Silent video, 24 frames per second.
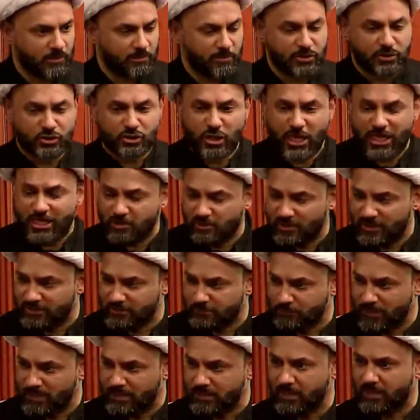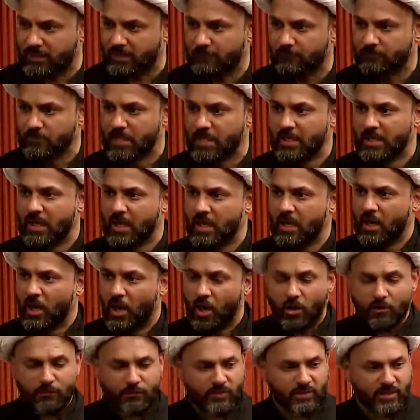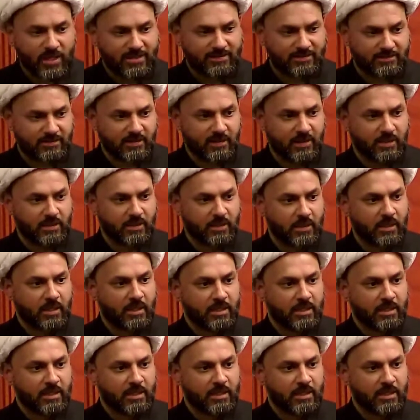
but generally speaking, often I see